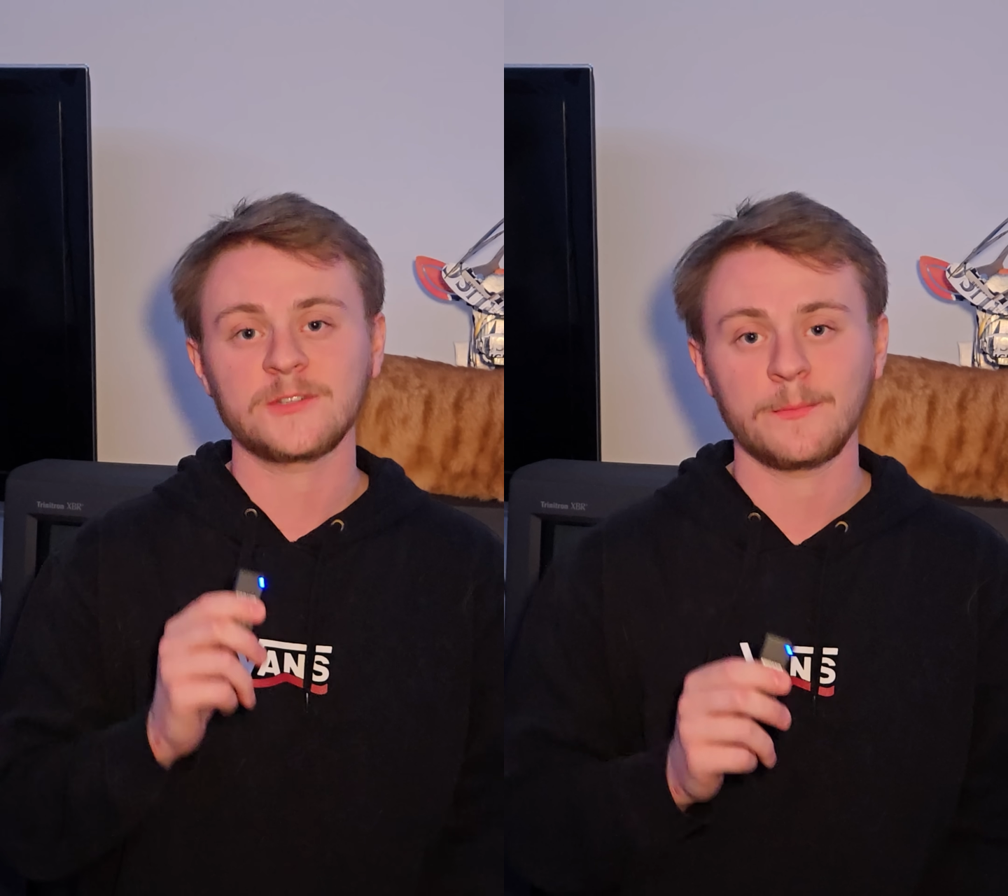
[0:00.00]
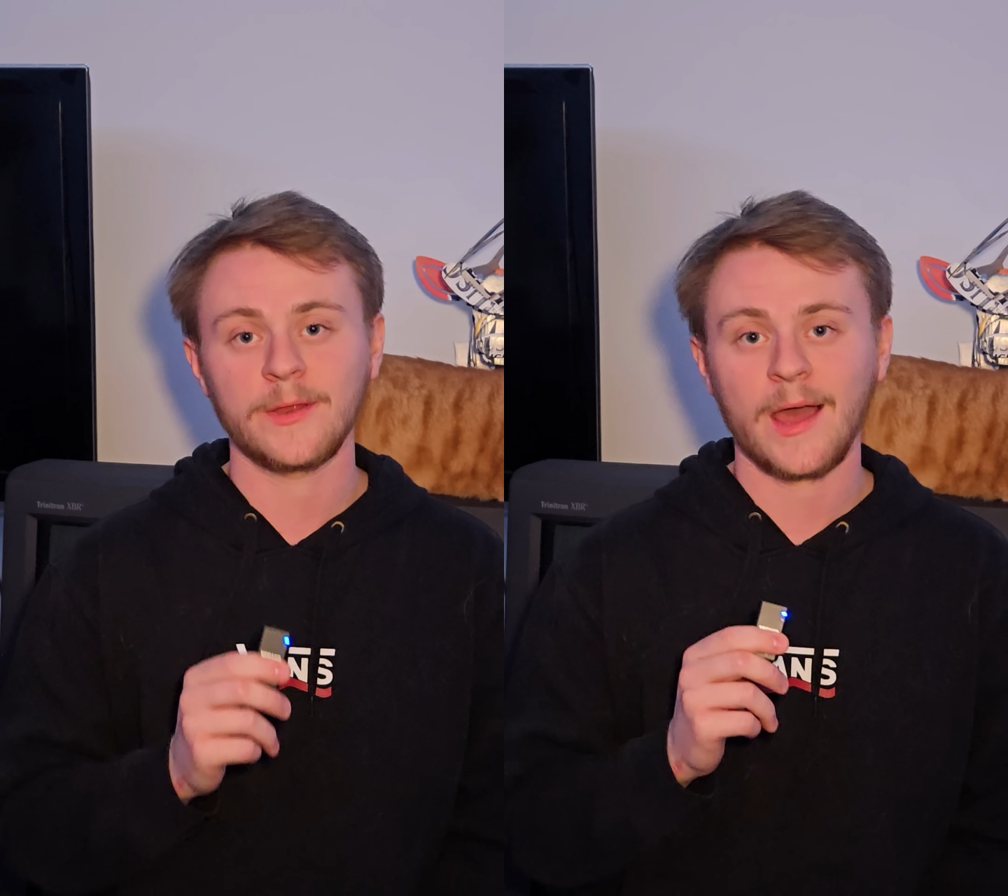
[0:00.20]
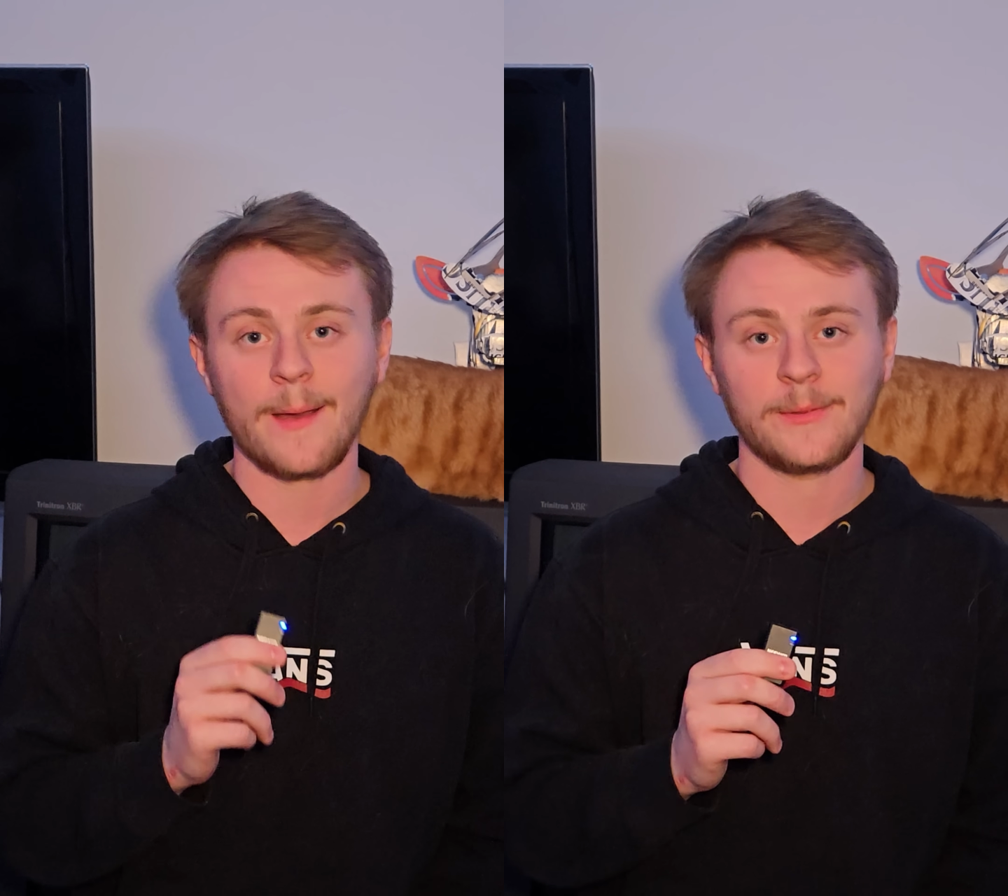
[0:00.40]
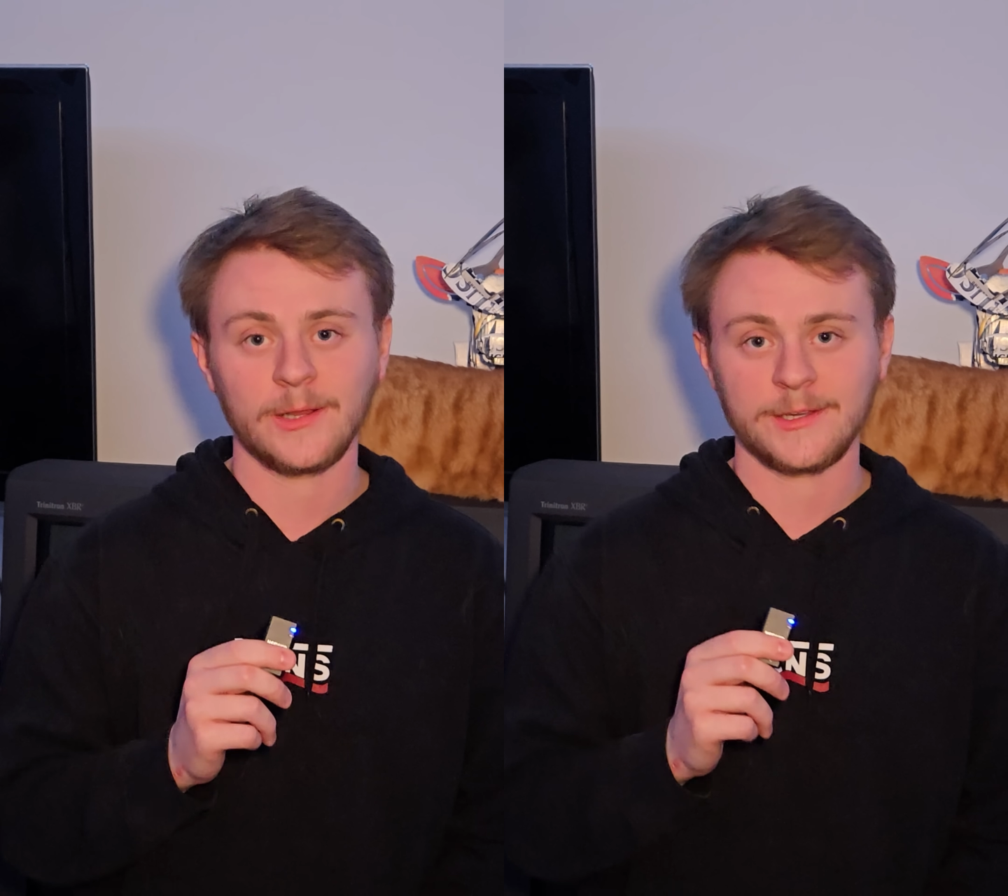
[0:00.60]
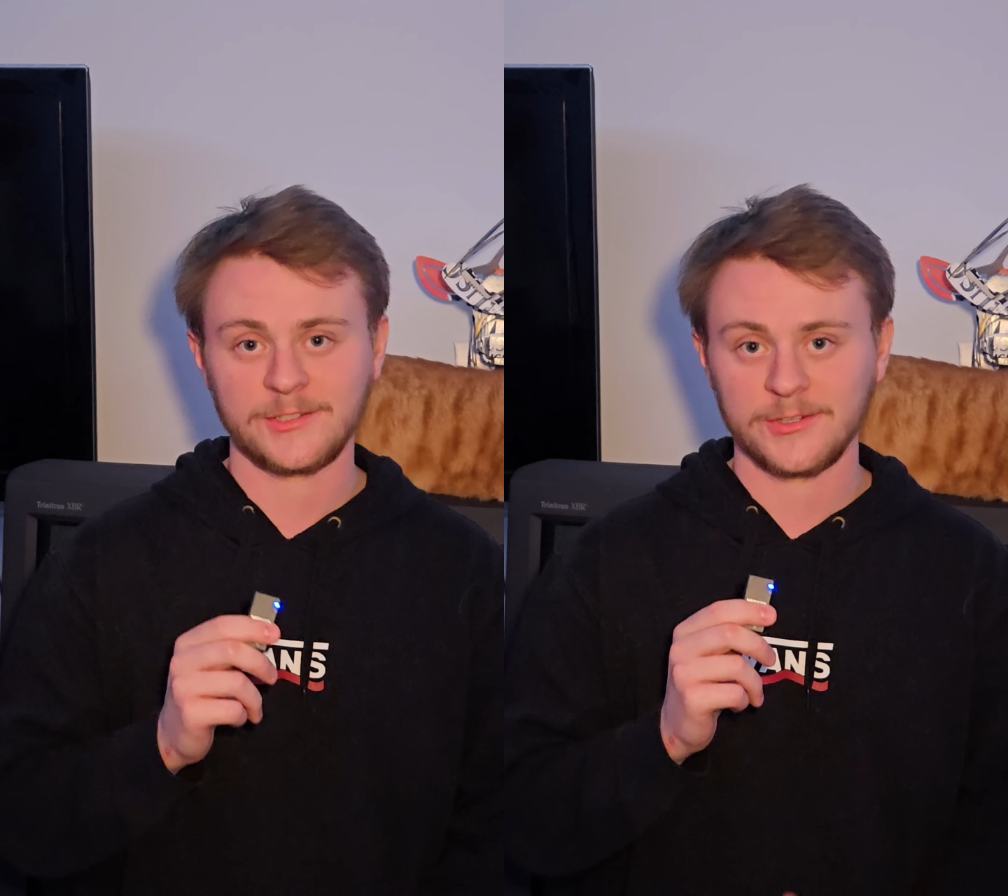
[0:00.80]
to
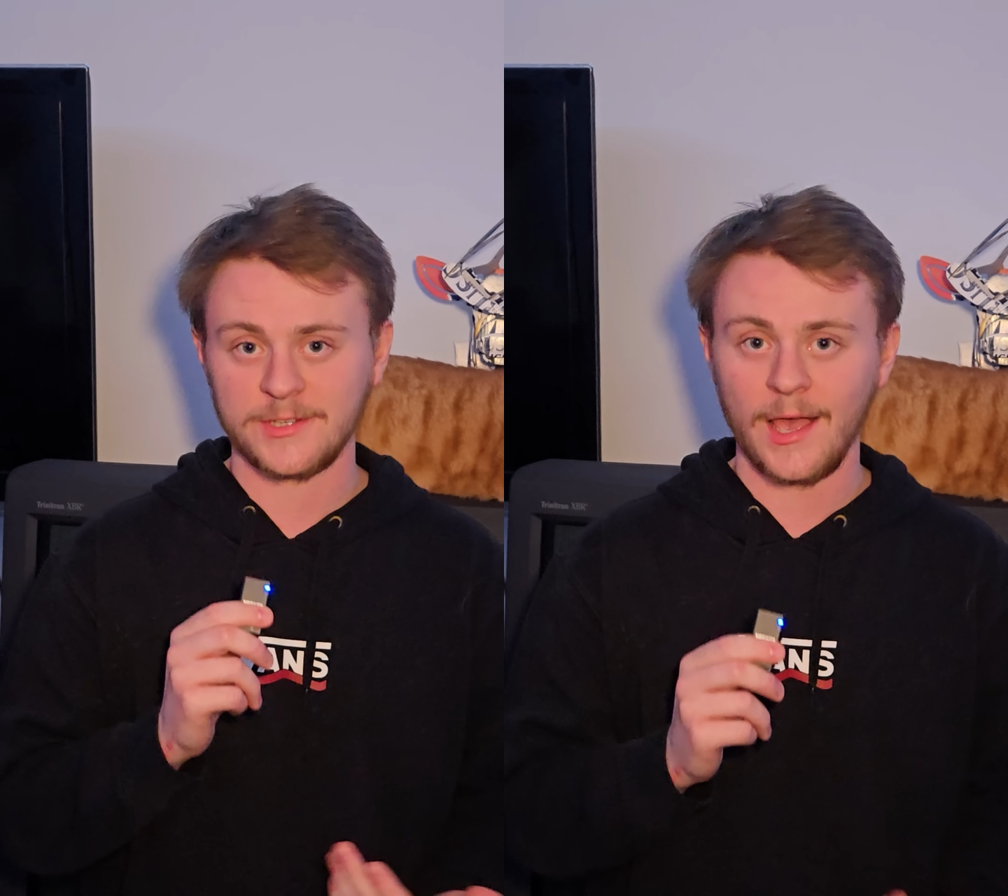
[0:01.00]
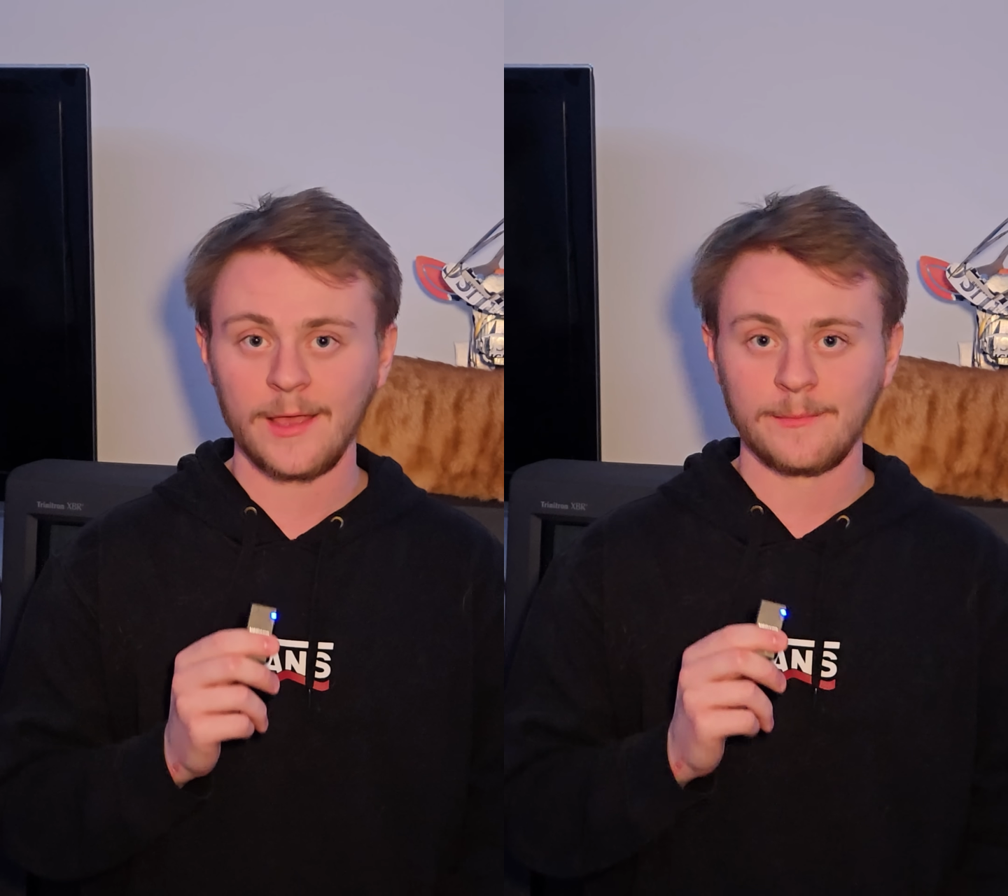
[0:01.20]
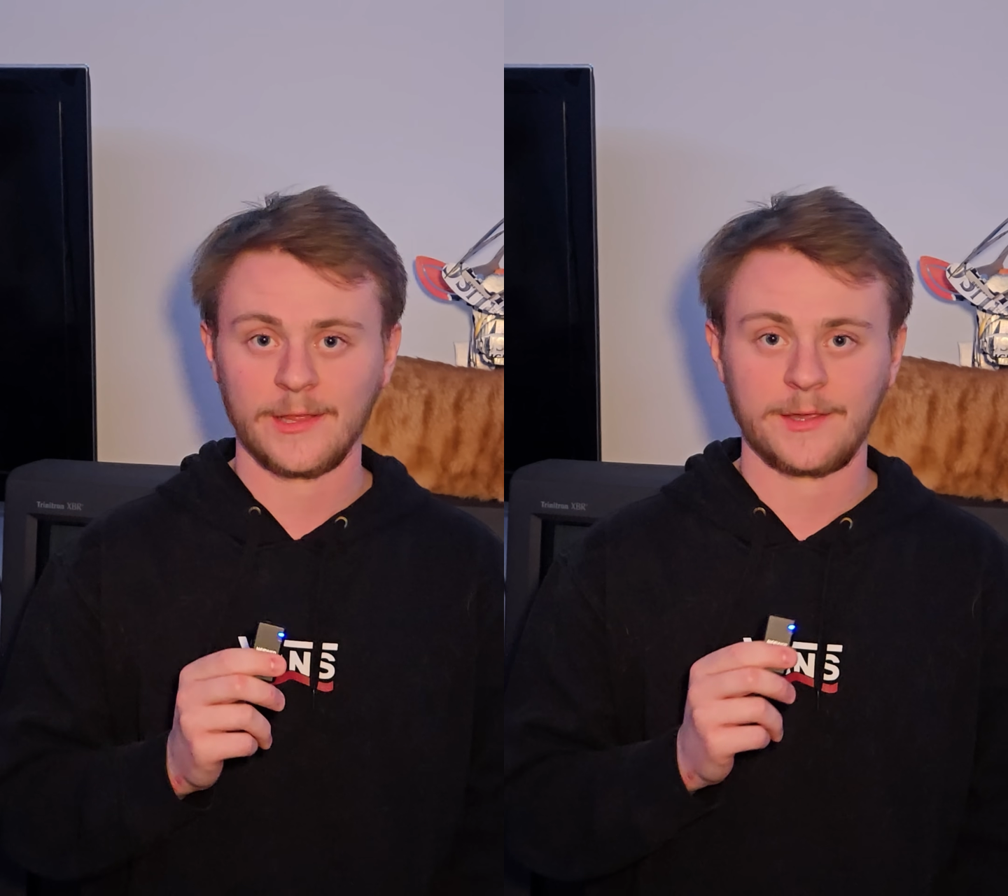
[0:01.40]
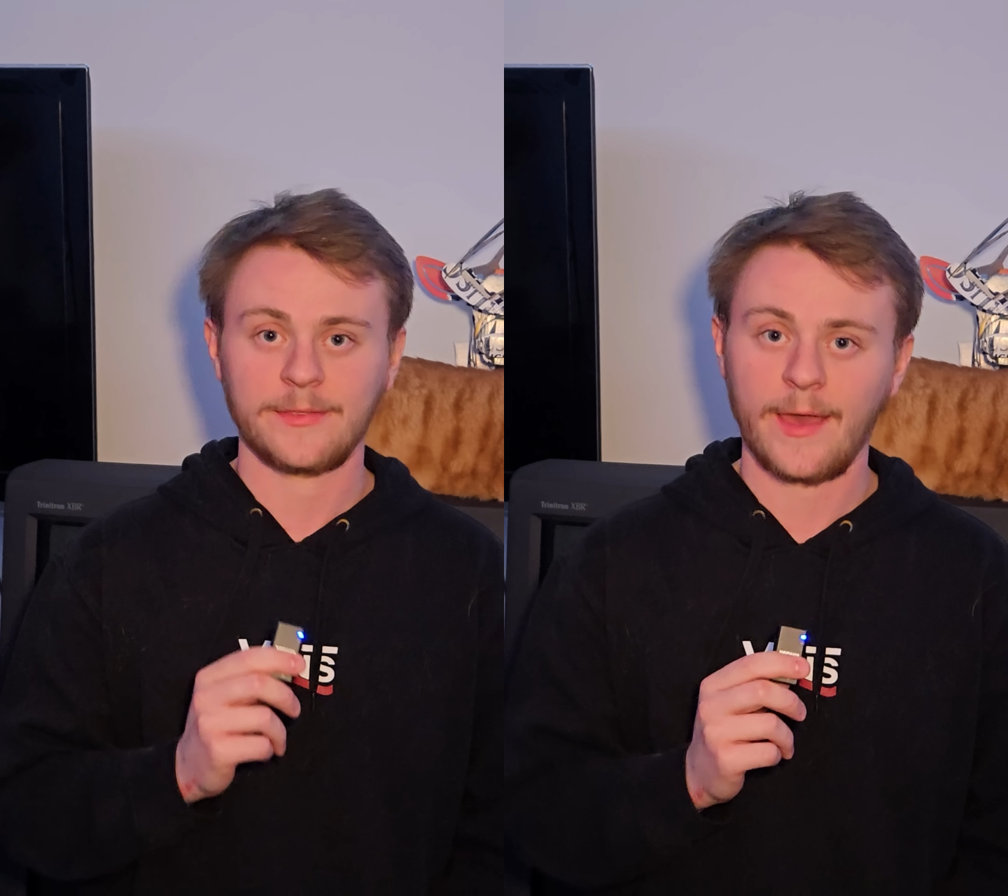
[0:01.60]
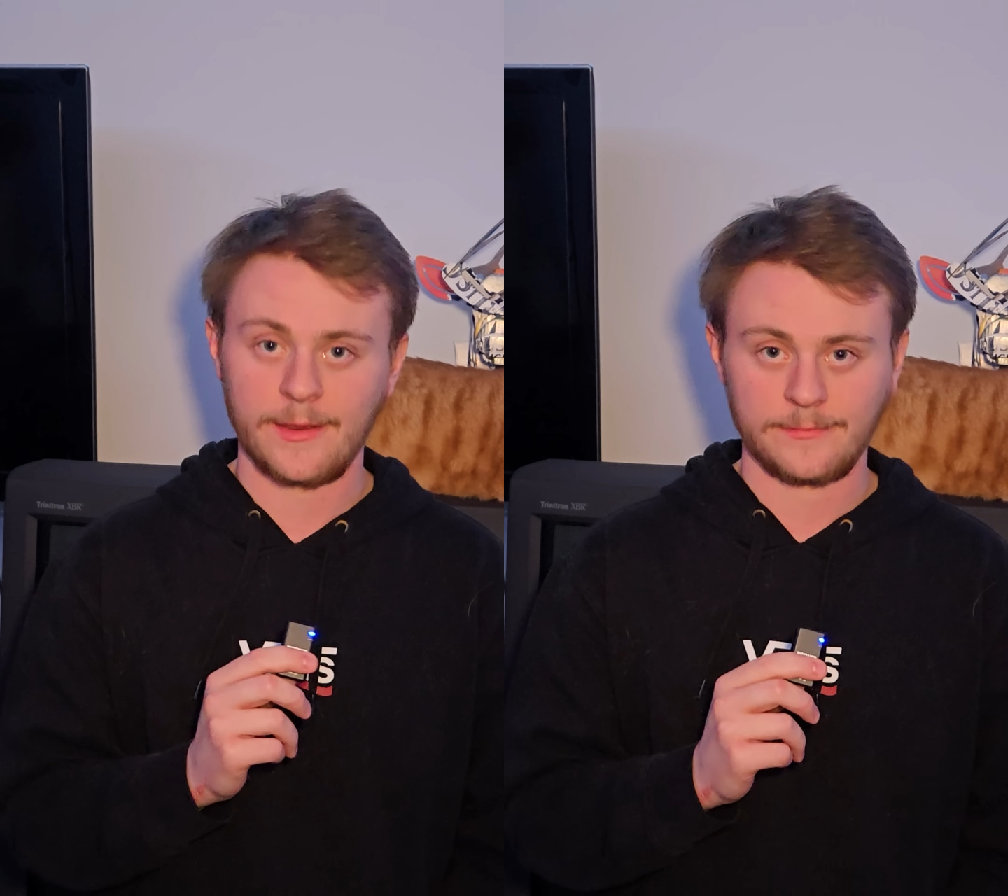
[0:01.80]
monopolize your time like
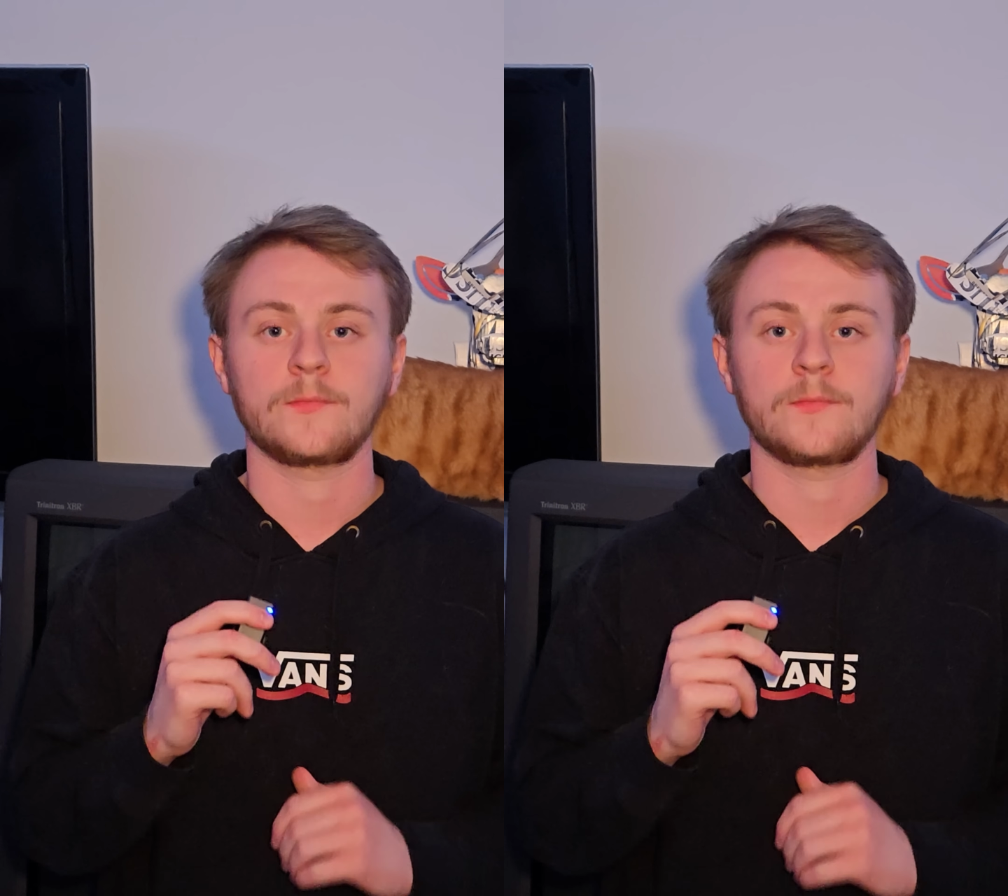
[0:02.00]
that.